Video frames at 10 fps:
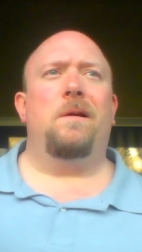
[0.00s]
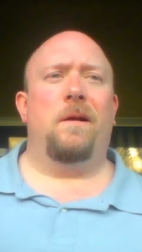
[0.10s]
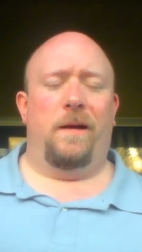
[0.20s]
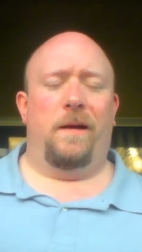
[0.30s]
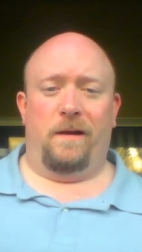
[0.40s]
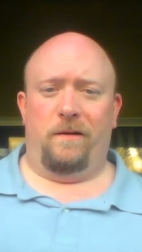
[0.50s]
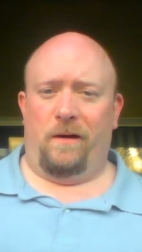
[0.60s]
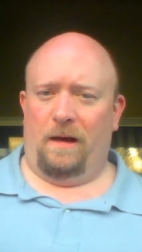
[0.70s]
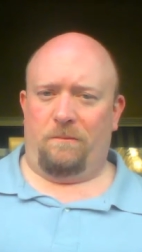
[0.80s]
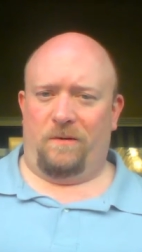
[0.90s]
And
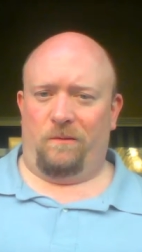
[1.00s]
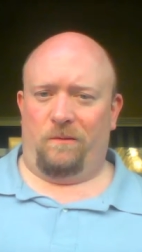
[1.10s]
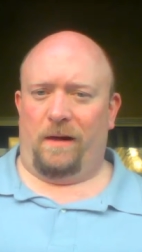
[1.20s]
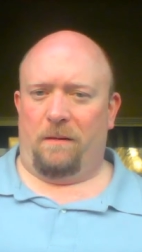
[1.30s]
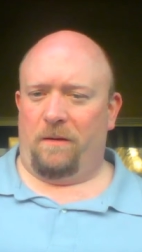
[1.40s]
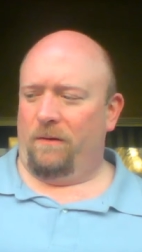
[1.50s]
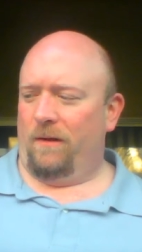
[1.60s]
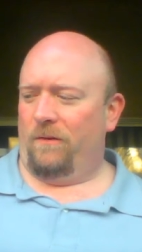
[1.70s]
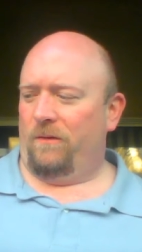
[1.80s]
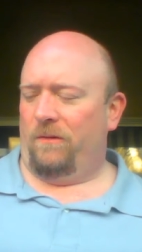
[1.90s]
hops is what I come
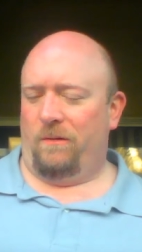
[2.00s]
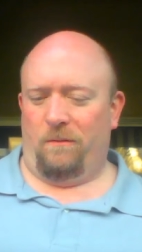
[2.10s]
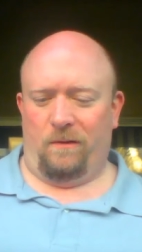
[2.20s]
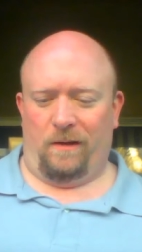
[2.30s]
across.